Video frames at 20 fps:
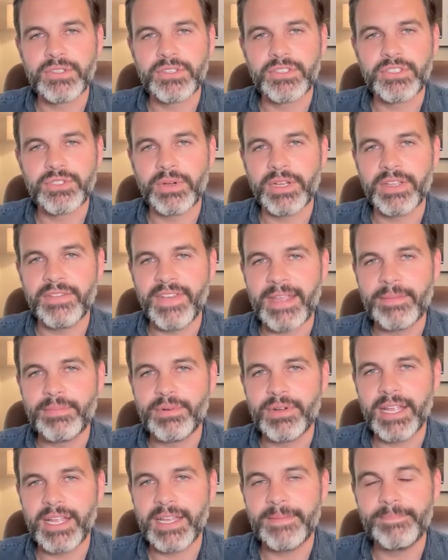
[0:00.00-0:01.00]
story of
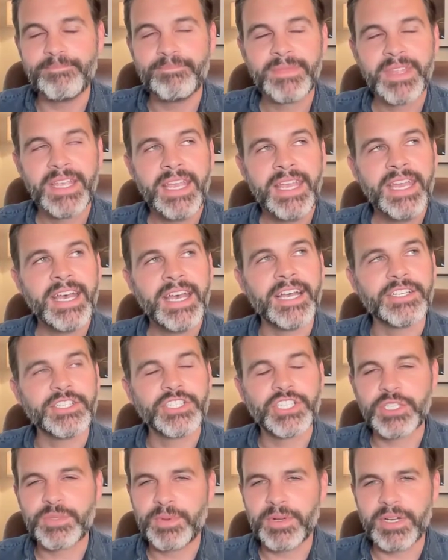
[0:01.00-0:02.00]
Abraham.
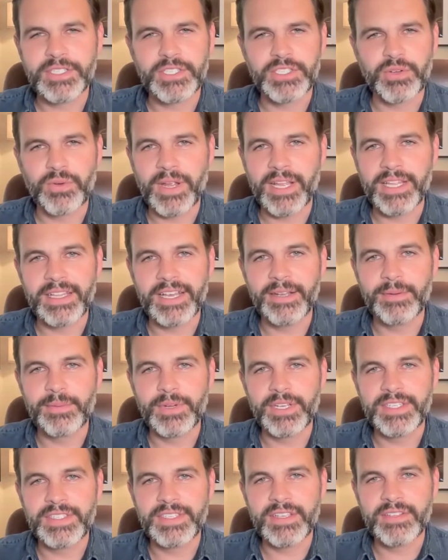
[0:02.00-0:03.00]
Shakespeare has a great line
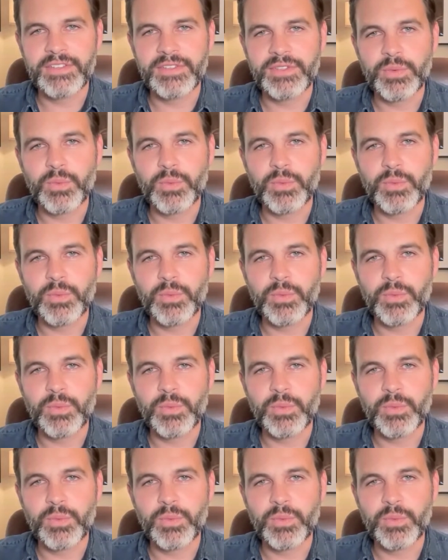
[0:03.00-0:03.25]
where he says,